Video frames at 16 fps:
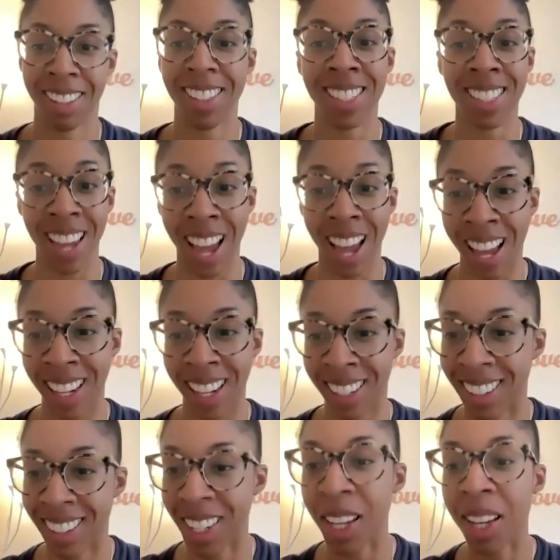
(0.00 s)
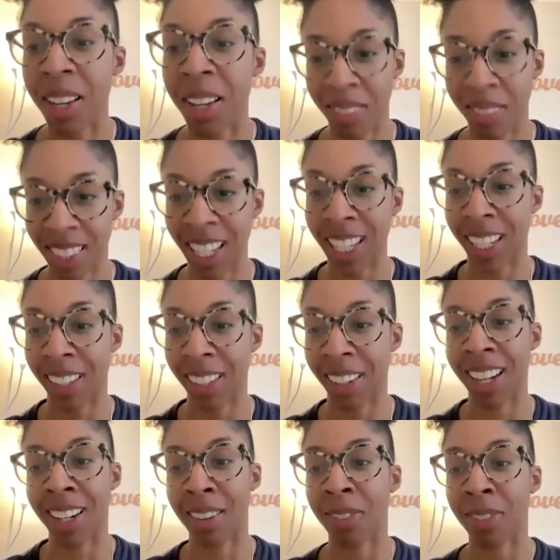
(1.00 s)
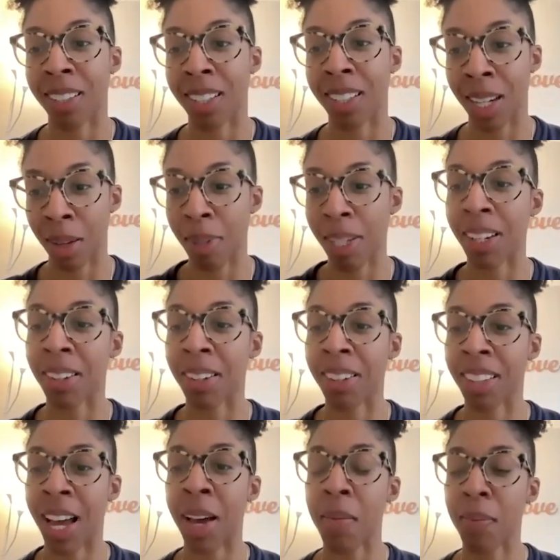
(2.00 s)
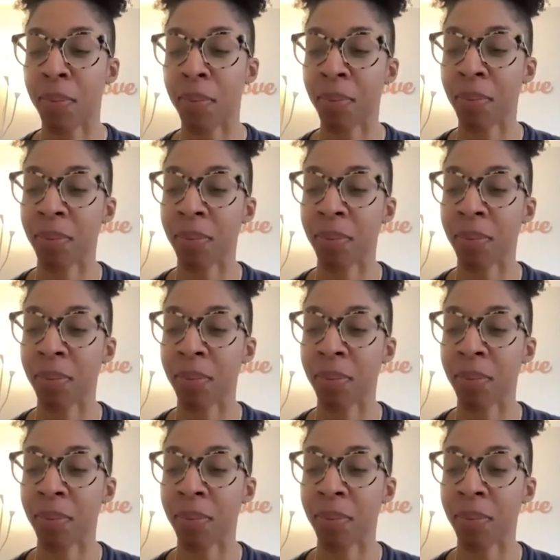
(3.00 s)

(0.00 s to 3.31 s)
Sad. Thank you, Hannah, for letting me know that.